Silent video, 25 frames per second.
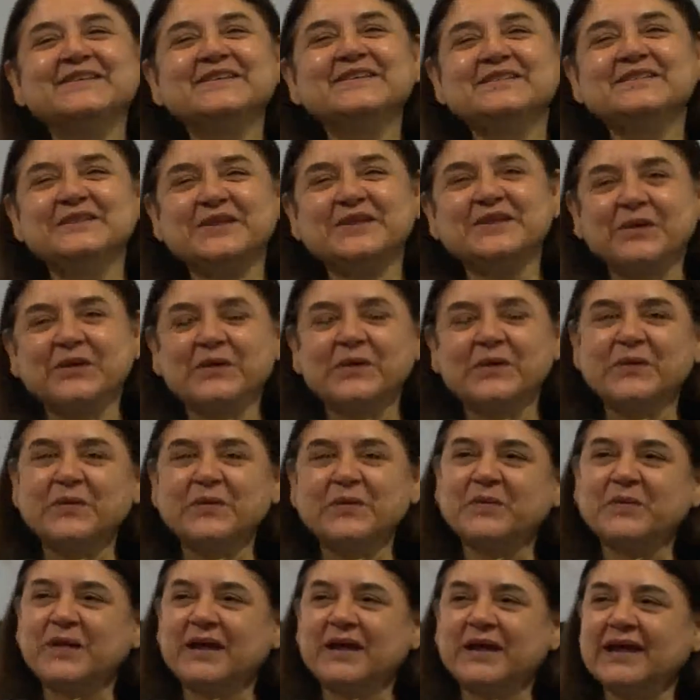So
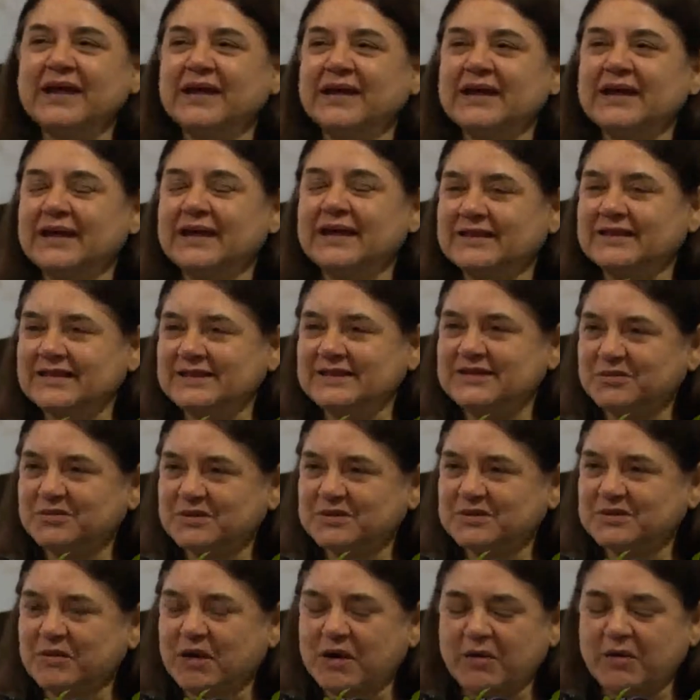this
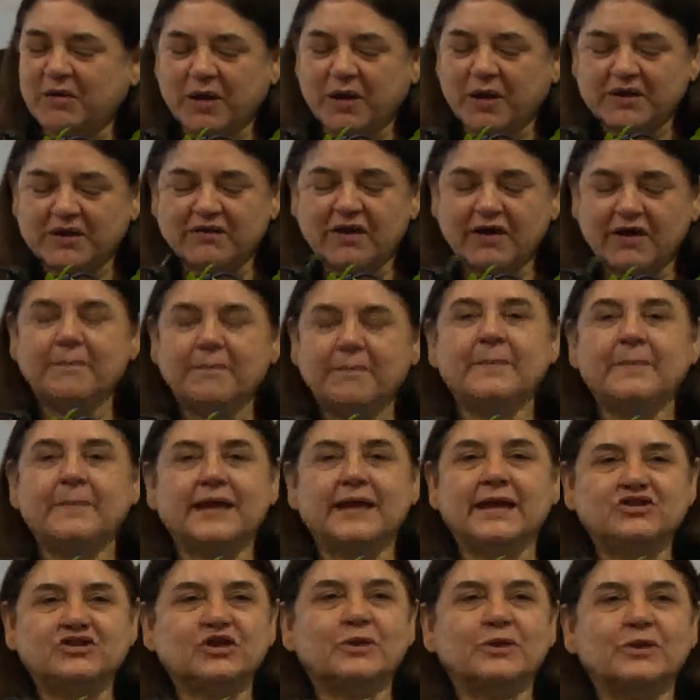was one of our
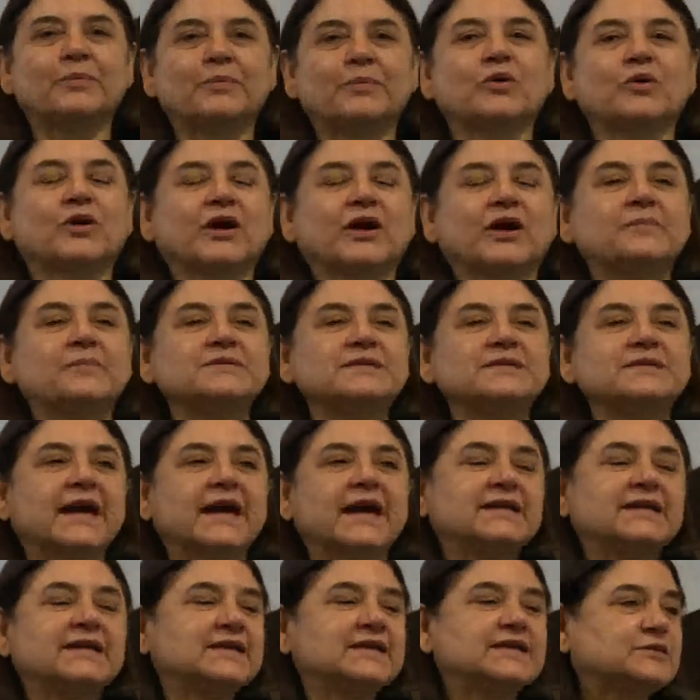major programs, and
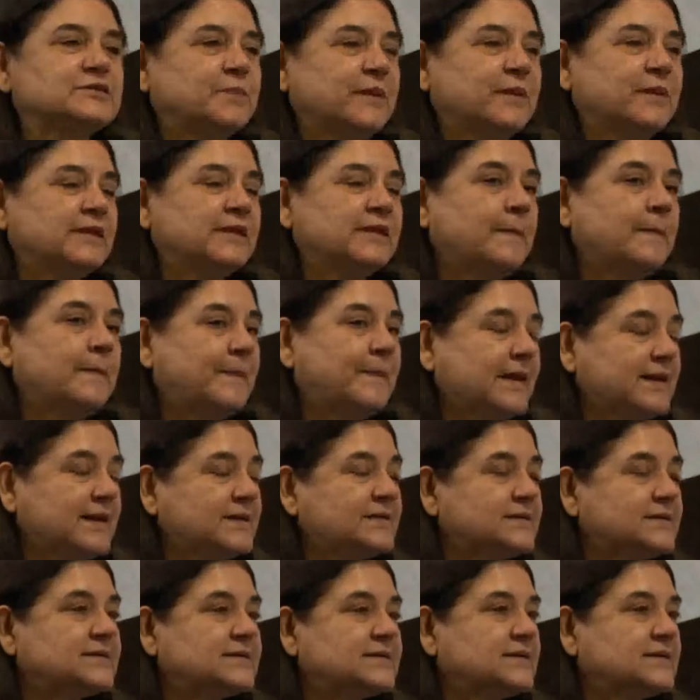it has been the
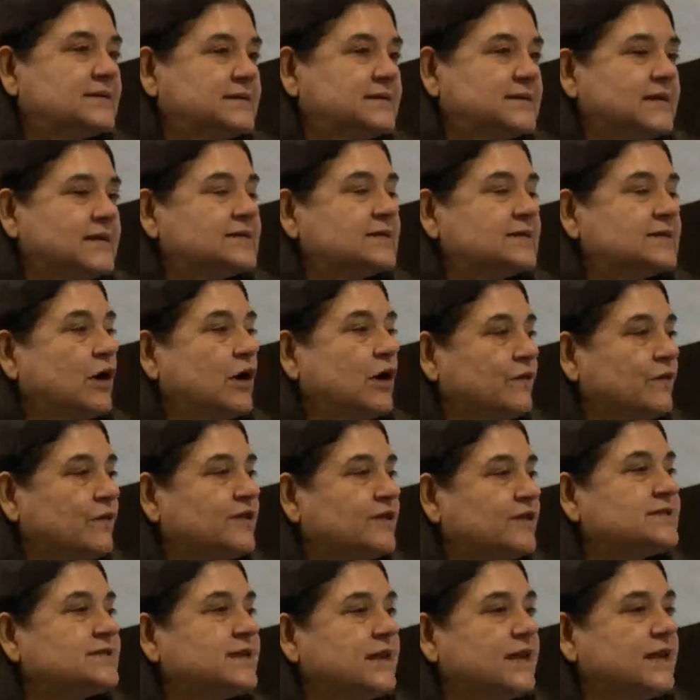biggest success of
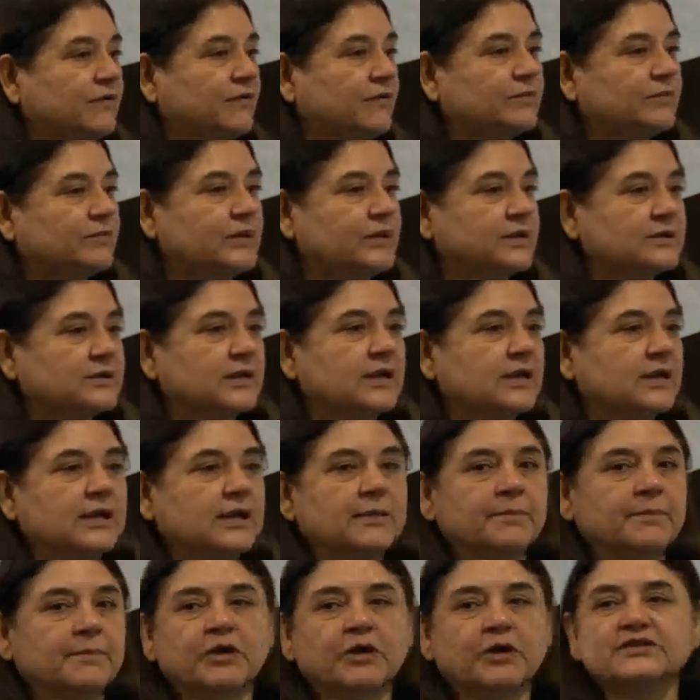this government
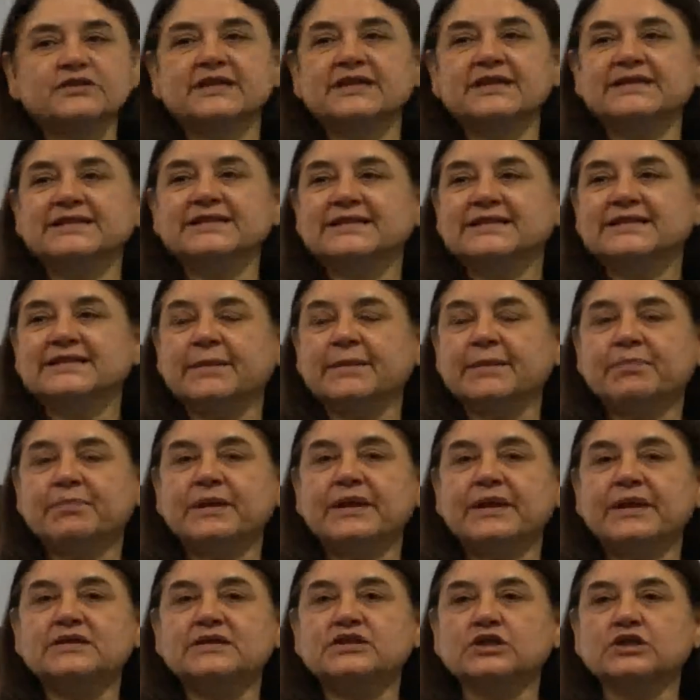because it has
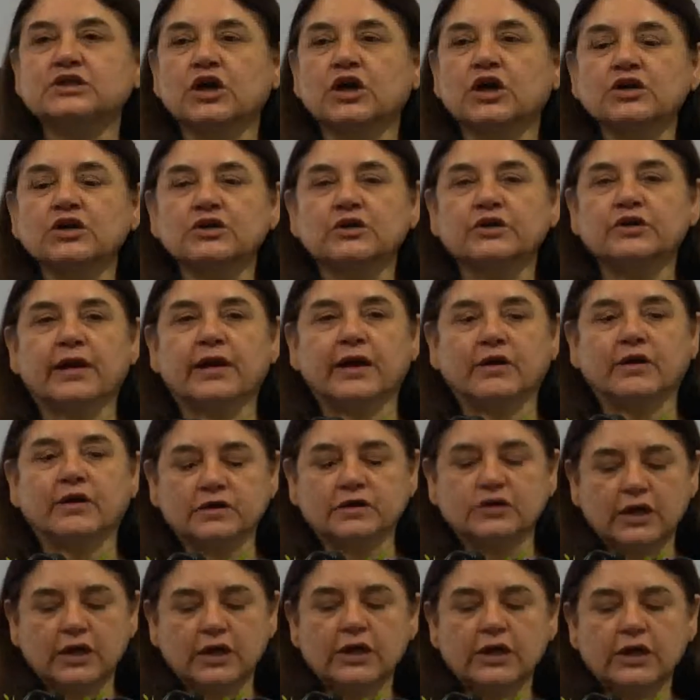simply turned around.
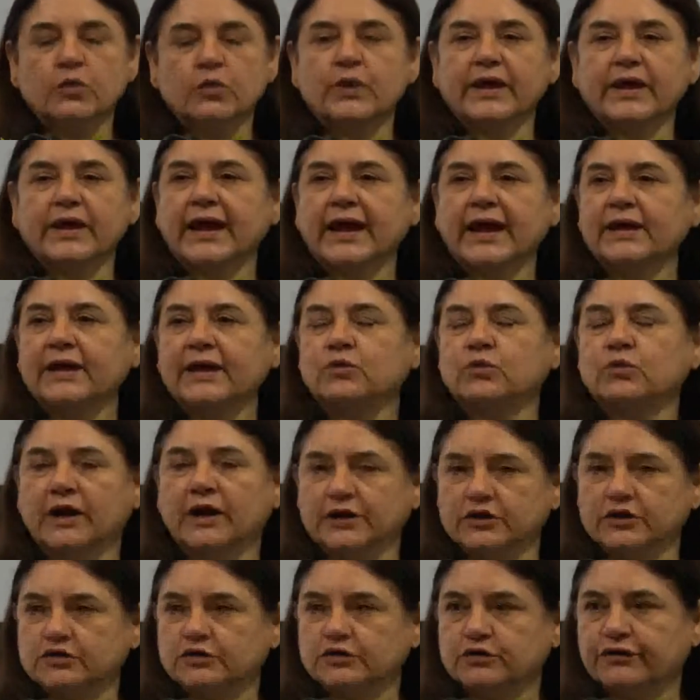We had one
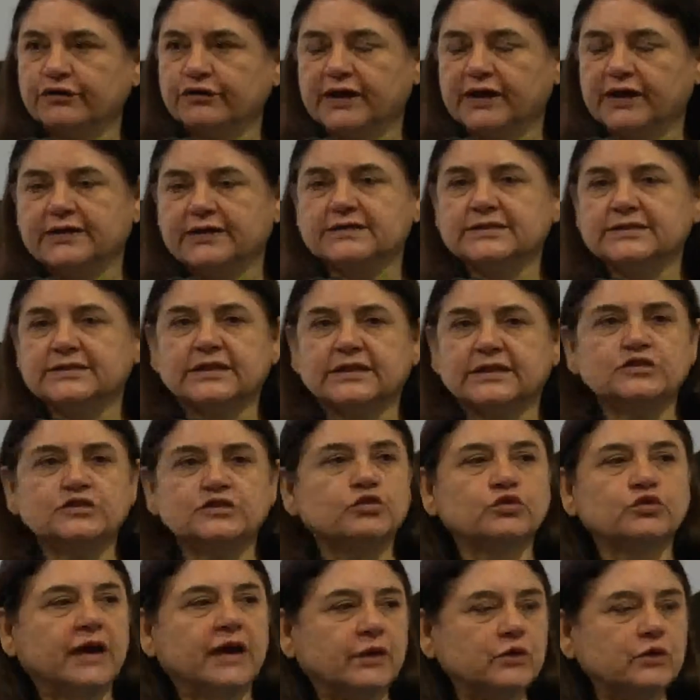or two failures, there's no
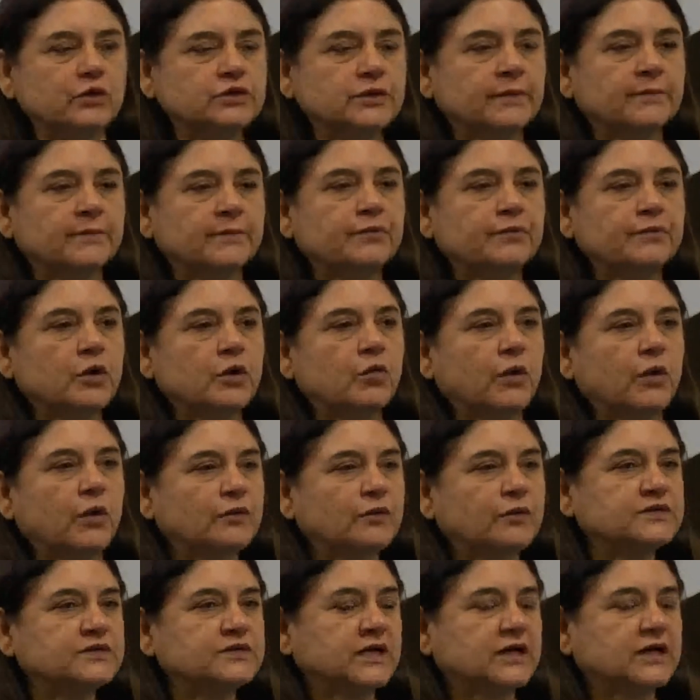doubt. One
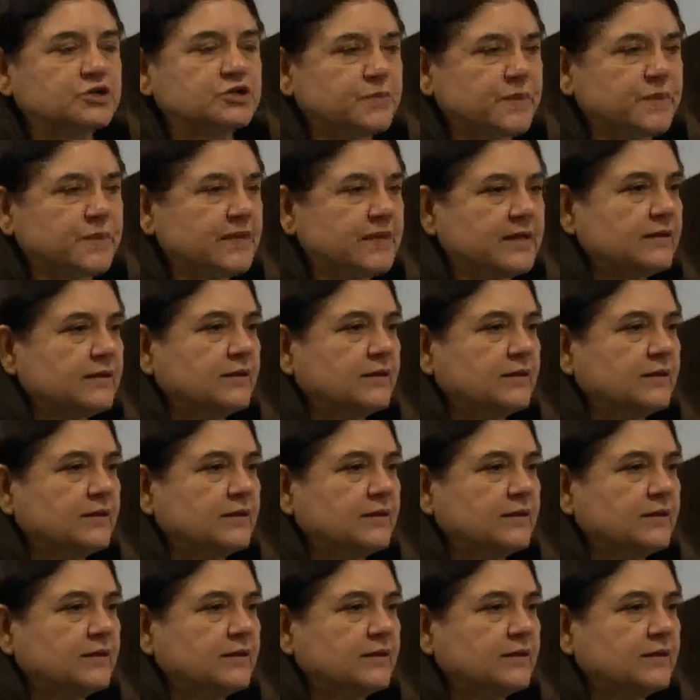was Kashmir,